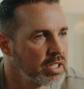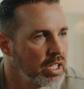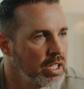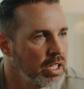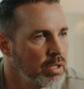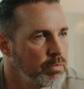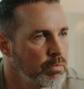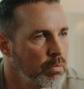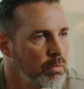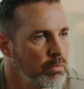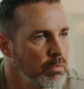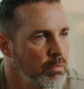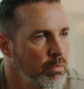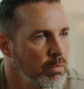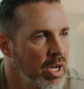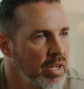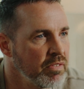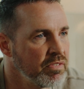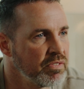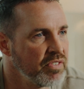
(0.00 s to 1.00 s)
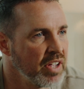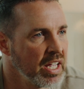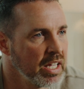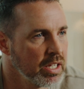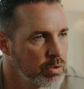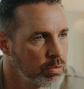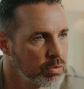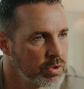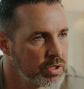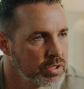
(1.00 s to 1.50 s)
My
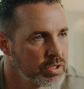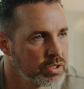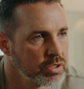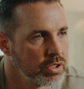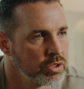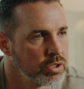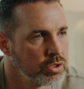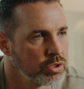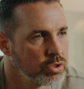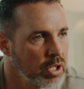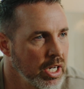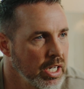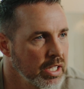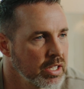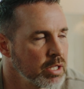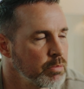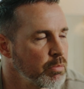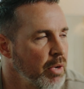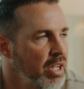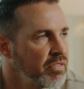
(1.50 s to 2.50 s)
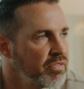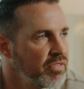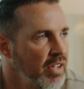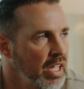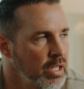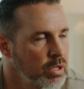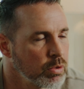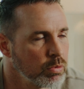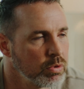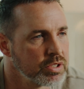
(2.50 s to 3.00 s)
faith was strengthened, my
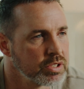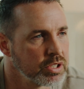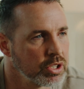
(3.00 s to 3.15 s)
faith was